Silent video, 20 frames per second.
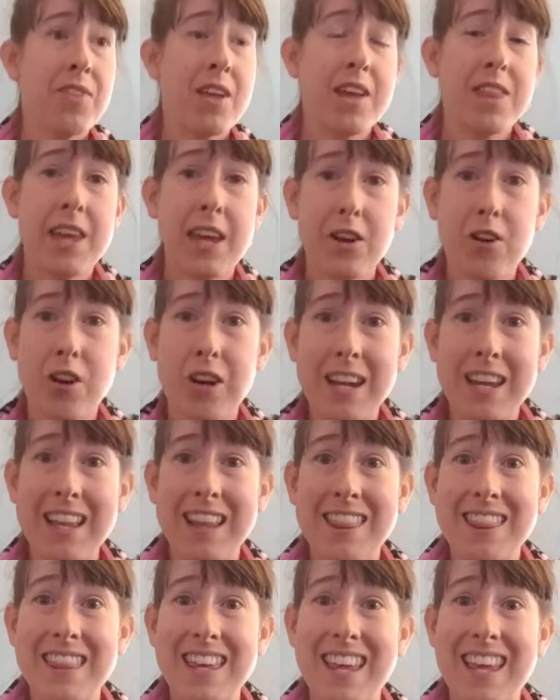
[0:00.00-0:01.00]
that are
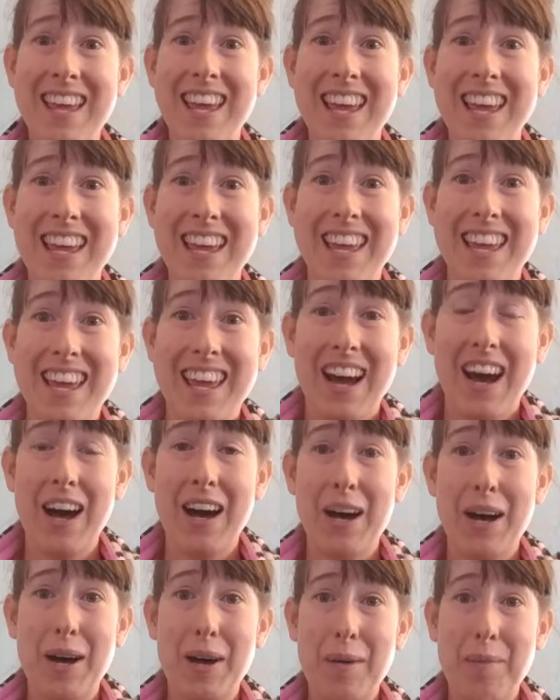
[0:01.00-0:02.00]
in the
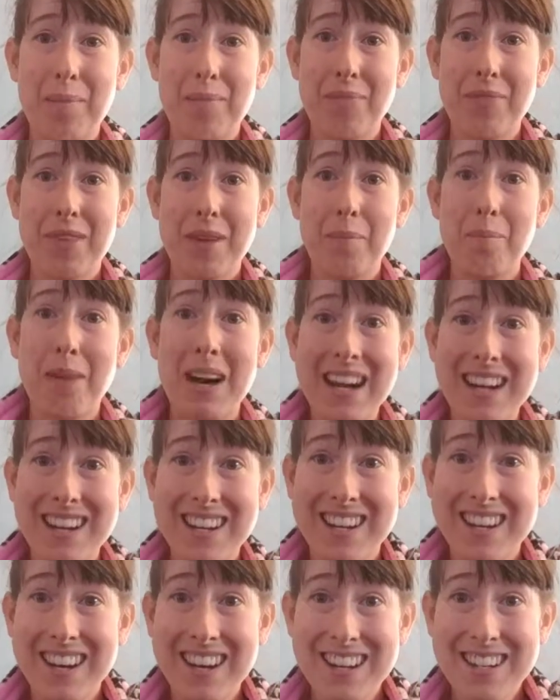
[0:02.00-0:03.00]

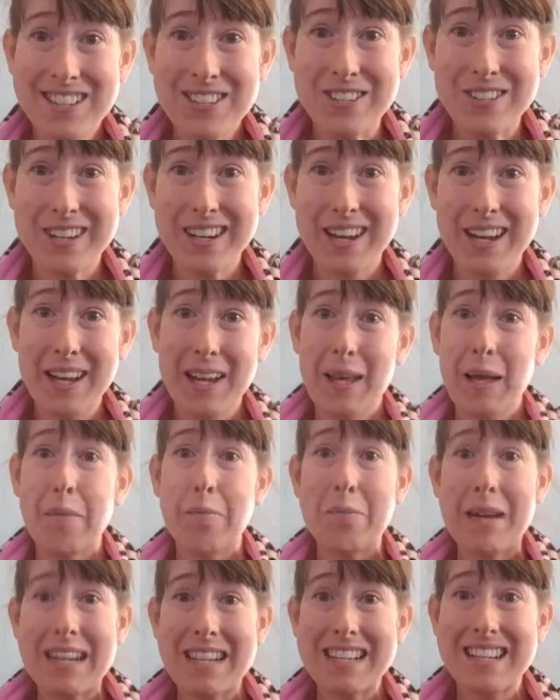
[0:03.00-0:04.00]
mitochondria
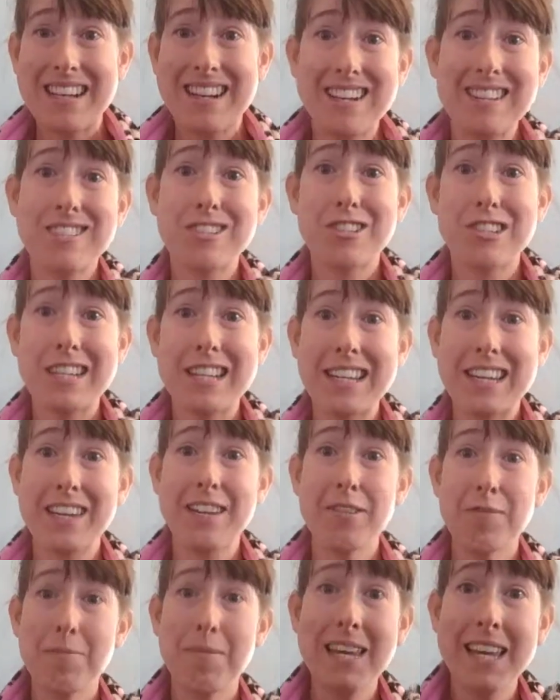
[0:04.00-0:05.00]

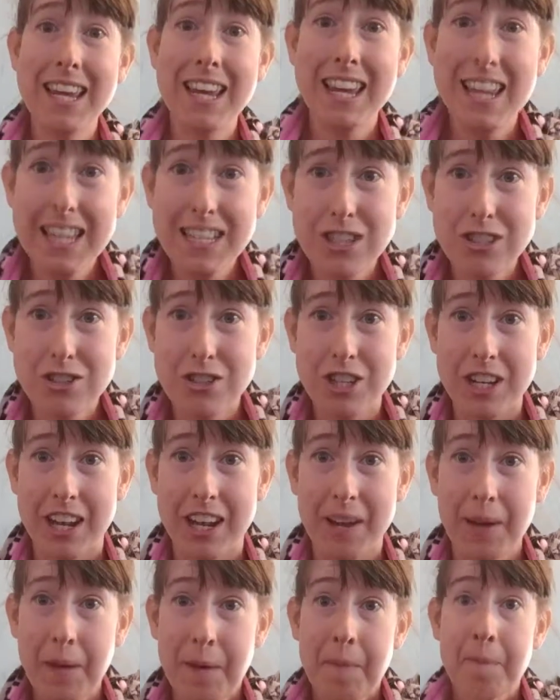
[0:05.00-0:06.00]
give me
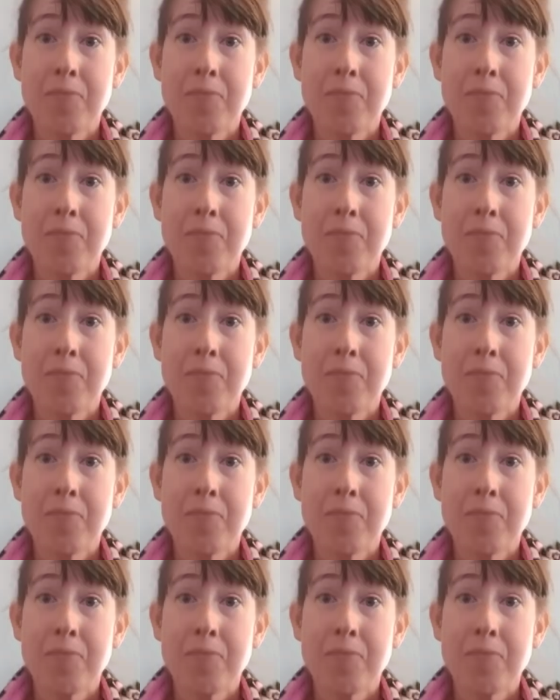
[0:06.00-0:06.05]
energy.